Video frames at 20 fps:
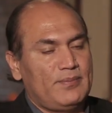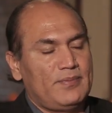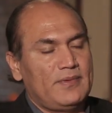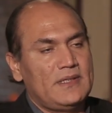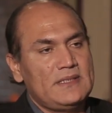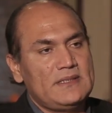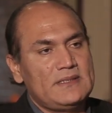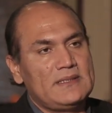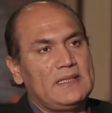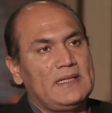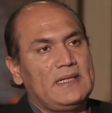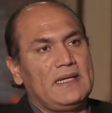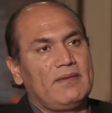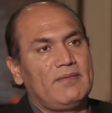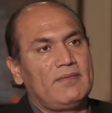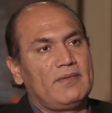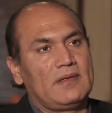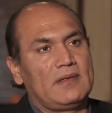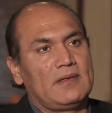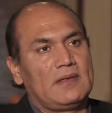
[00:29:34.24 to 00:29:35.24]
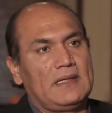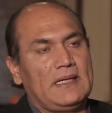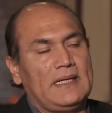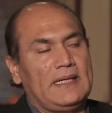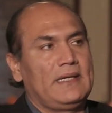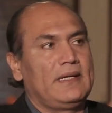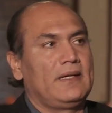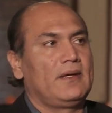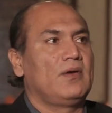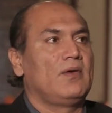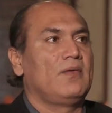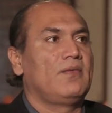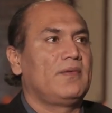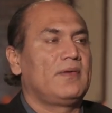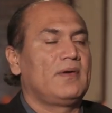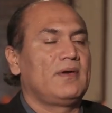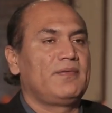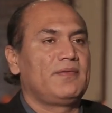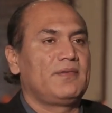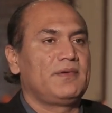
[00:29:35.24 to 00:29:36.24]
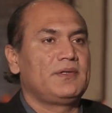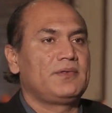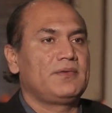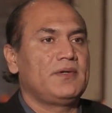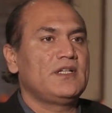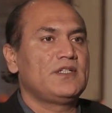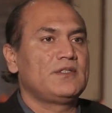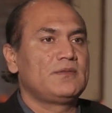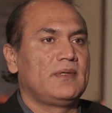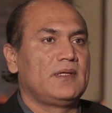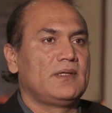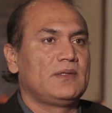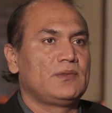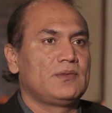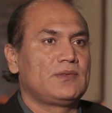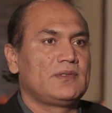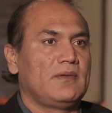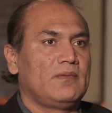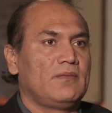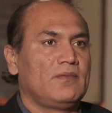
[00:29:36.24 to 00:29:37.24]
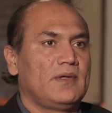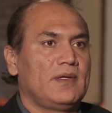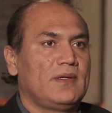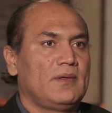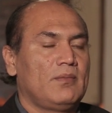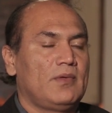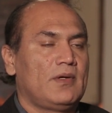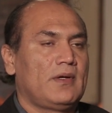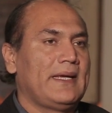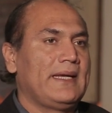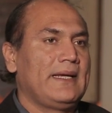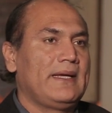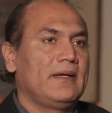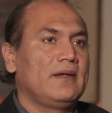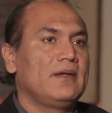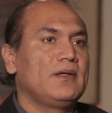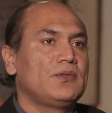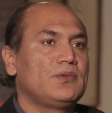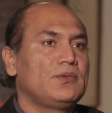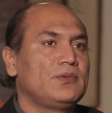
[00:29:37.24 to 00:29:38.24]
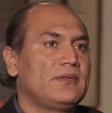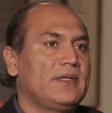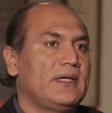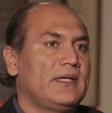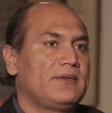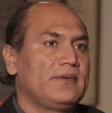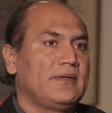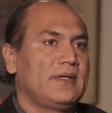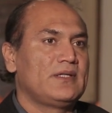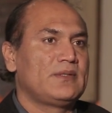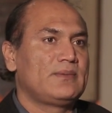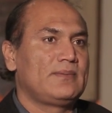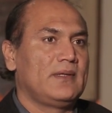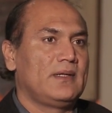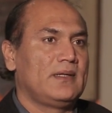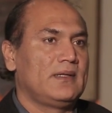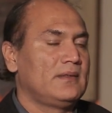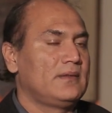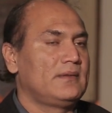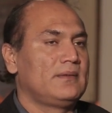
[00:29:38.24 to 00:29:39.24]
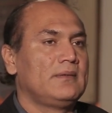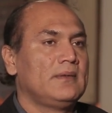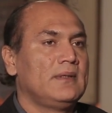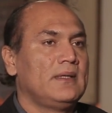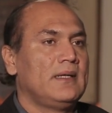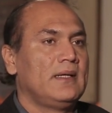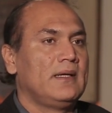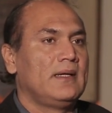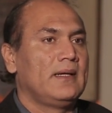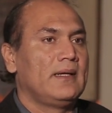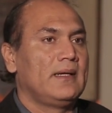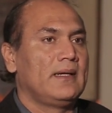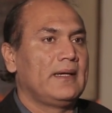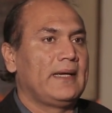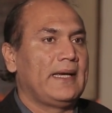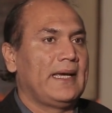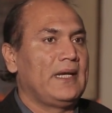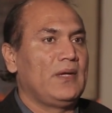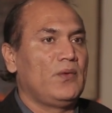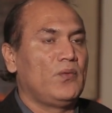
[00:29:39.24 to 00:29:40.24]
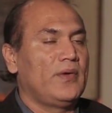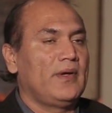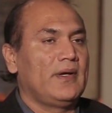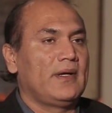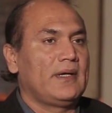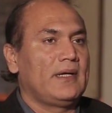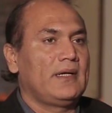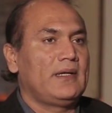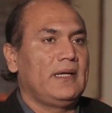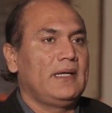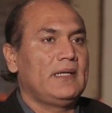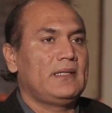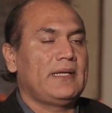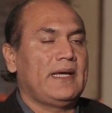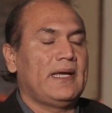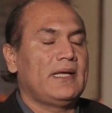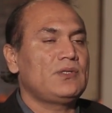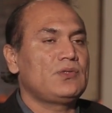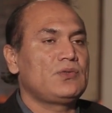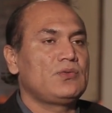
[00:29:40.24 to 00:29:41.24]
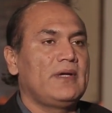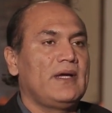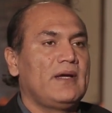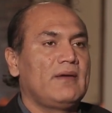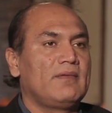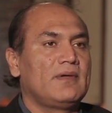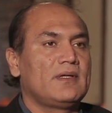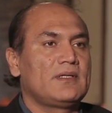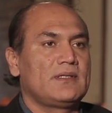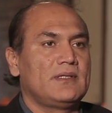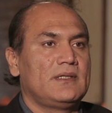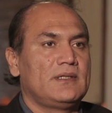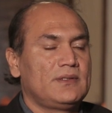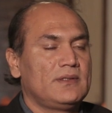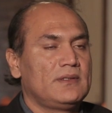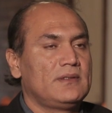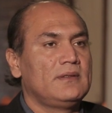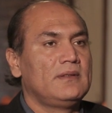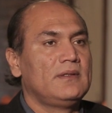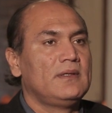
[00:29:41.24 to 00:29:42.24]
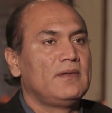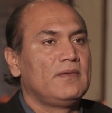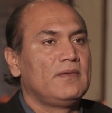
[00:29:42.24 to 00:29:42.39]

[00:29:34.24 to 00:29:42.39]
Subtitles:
a personal level, I can offer a free transplant to someone, but I cannot do that transplant anywhere. It has to have a certain